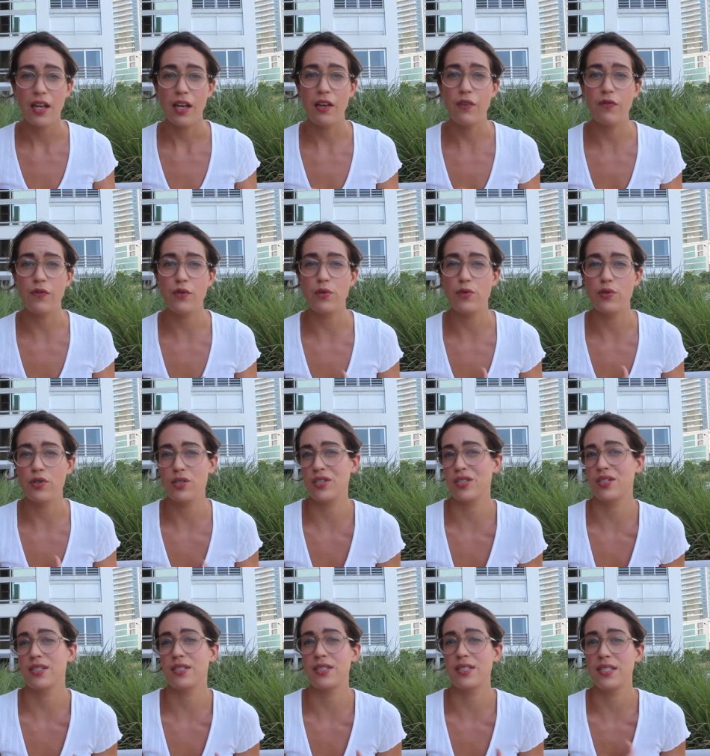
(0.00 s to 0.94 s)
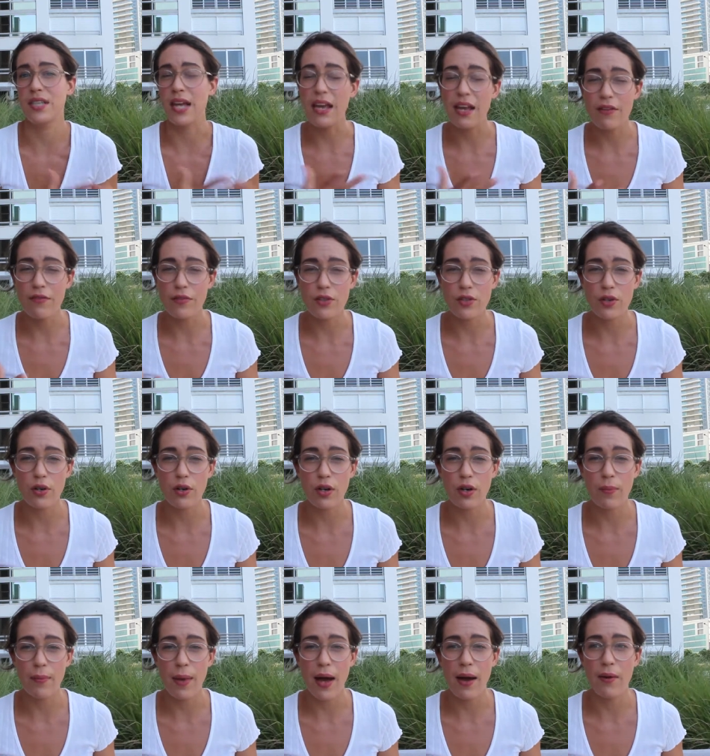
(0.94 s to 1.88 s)
If you just save a
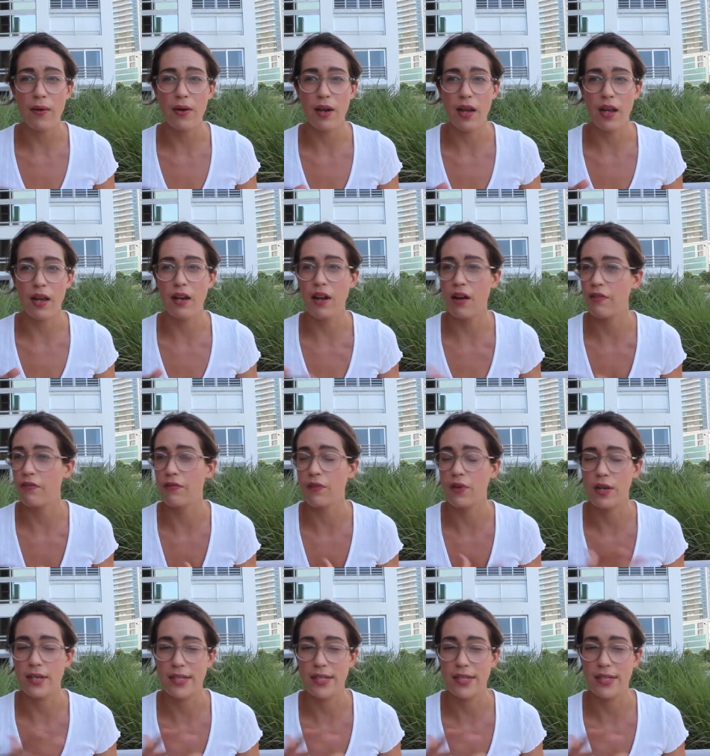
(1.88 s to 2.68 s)
certain amount, enough for